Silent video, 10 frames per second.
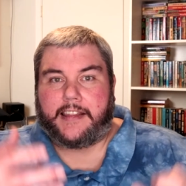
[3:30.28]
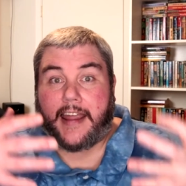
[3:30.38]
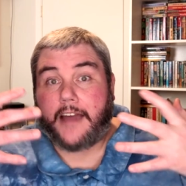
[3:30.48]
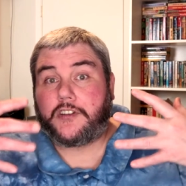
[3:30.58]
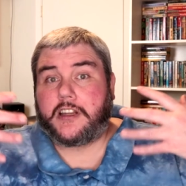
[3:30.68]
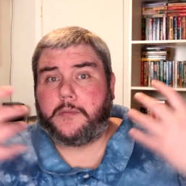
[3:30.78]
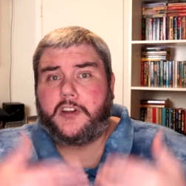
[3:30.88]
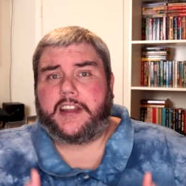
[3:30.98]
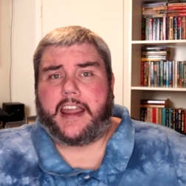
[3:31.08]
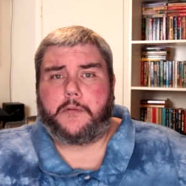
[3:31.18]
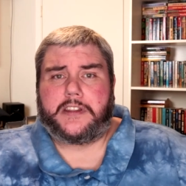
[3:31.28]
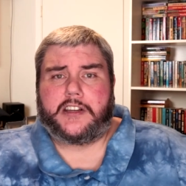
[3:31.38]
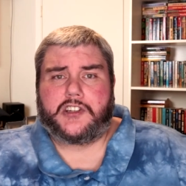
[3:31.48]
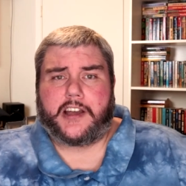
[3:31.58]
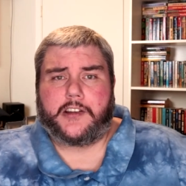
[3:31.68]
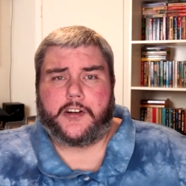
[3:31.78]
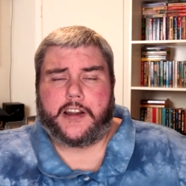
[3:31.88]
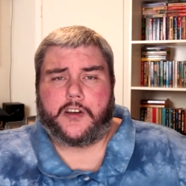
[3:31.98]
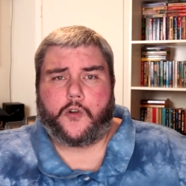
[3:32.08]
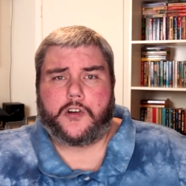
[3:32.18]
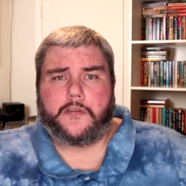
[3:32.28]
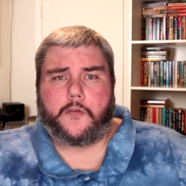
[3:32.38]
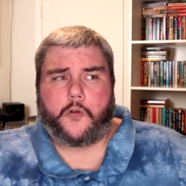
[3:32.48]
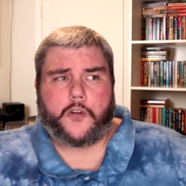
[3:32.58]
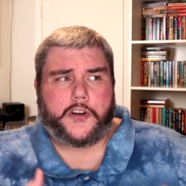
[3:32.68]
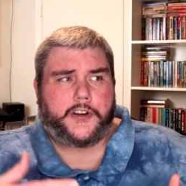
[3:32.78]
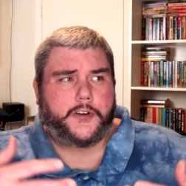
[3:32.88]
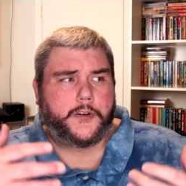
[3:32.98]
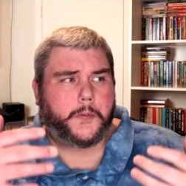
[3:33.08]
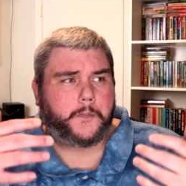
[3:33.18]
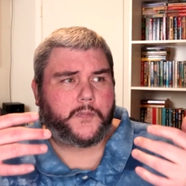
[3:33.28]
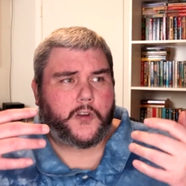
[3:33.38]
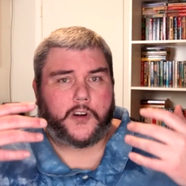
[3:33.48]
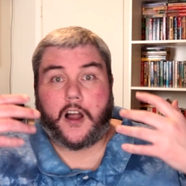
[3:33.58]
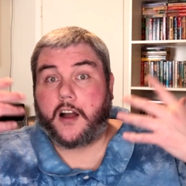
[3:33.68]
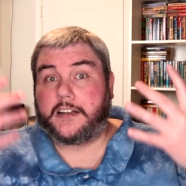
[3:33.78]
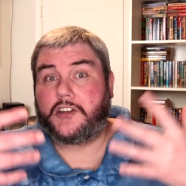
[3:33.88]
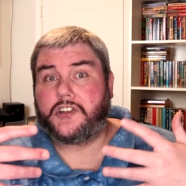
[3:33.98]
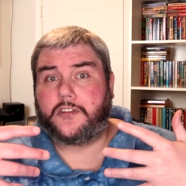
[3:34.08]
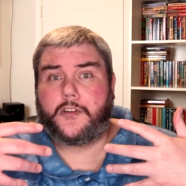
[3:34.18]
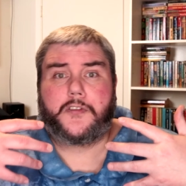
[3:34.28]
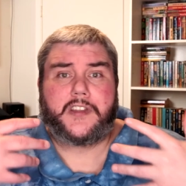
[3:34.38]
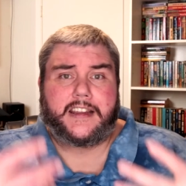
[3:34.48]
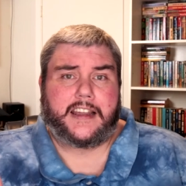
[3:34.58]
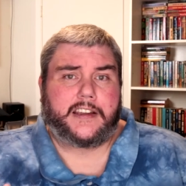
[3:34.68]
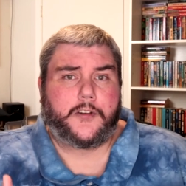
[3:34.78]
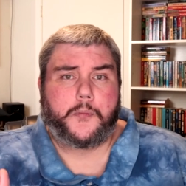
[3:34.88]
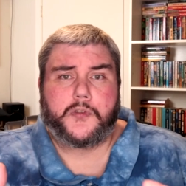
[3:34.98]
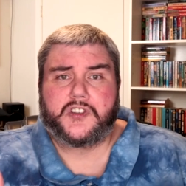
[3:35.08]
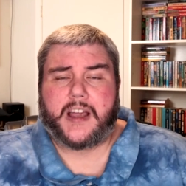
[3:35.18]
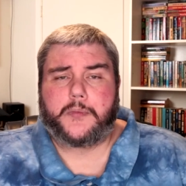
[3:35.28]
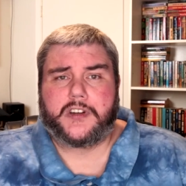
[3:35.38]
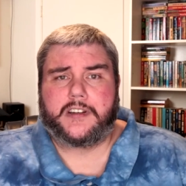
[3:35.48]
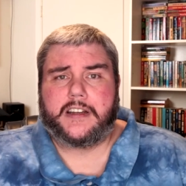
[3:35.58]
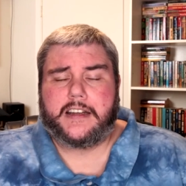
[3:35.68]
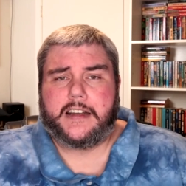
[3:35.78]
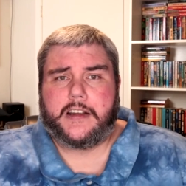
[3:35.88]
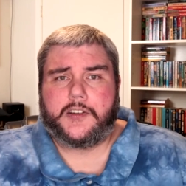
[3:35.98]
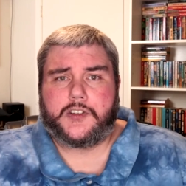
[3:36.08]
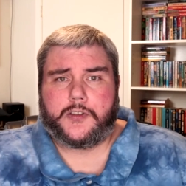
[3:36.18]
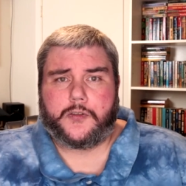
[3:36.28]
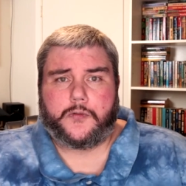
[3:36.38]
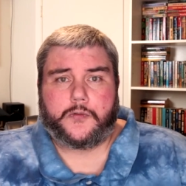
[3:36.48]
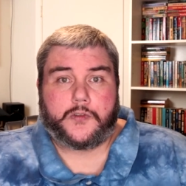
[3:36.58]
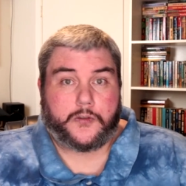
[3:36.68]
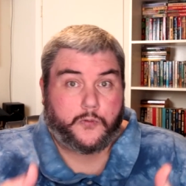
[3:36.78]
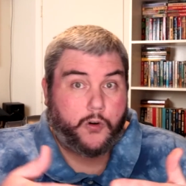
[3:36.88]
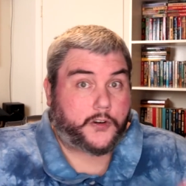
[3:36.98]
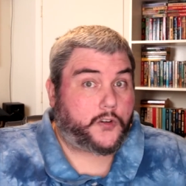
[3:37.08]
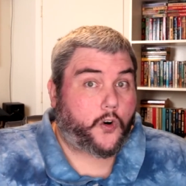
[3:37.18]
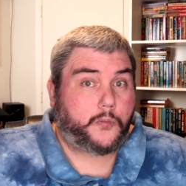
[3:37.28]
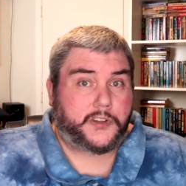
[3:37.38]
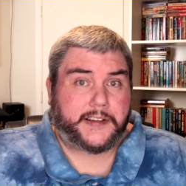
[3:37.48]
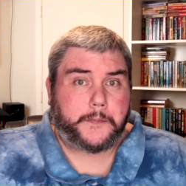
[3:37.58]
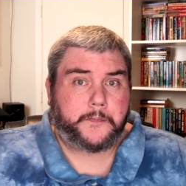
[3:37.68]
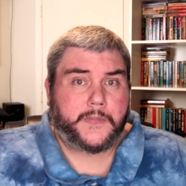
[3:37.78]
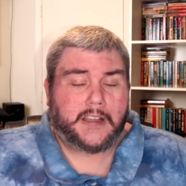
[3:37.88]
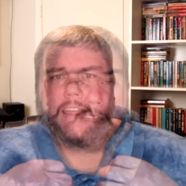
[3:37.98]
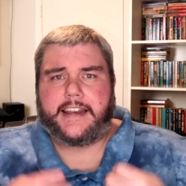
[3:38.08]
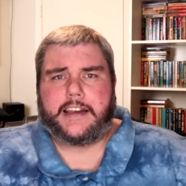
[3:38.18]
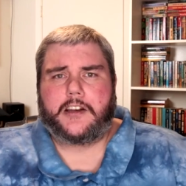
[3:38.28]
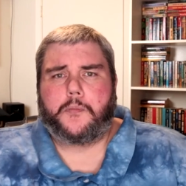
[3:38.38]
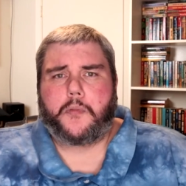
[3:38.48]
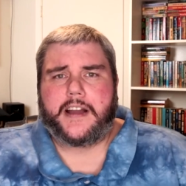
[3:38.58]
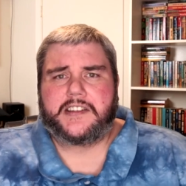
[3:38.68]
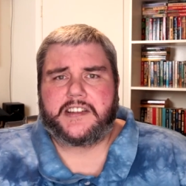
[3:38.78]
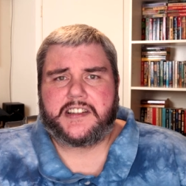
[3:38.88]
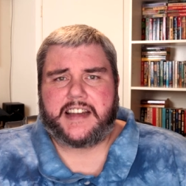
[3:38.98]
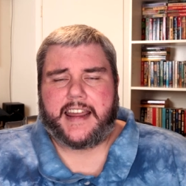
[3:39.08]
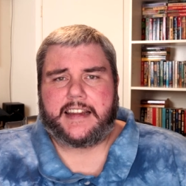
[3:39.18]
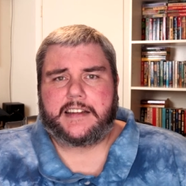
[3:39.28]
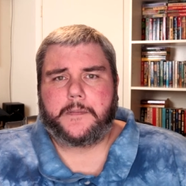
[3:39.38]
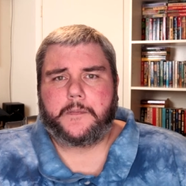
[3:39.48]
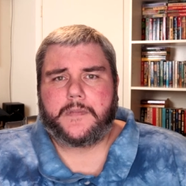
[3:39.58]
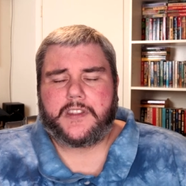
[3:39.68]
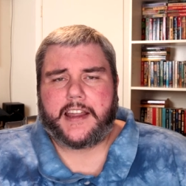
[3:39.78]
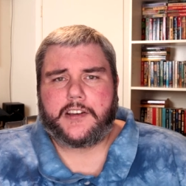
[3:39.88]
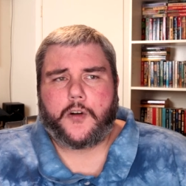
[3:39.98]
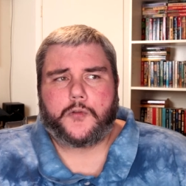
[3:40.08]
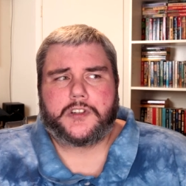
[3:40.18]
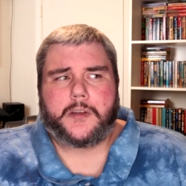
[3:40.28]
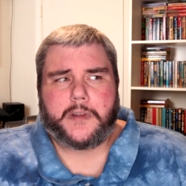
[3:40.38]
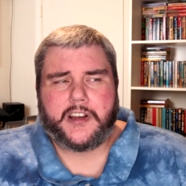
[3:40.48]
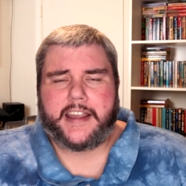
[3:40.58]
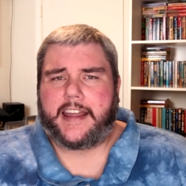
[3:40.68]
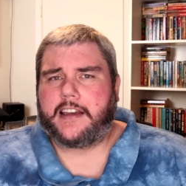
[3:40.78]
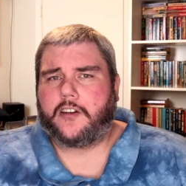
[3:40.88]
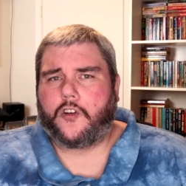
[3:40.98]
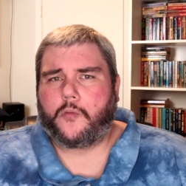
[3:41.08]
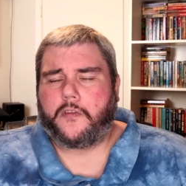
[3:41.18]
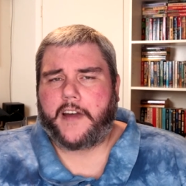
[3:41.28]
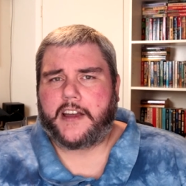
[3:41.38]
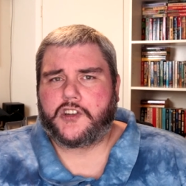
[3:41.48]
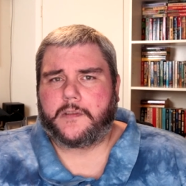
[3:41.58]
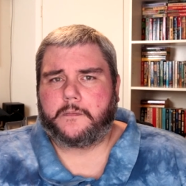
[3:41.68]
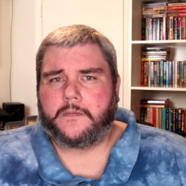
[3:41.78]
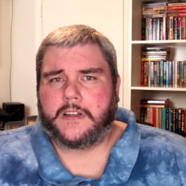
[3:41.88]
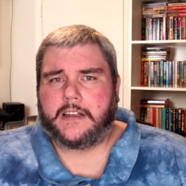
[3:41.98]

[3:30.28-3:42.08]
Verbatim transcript: and they have to communicate with each other in order for your your cognition your thinking your perception to to work normally and in a depressed state they don't communicate in a normal fashion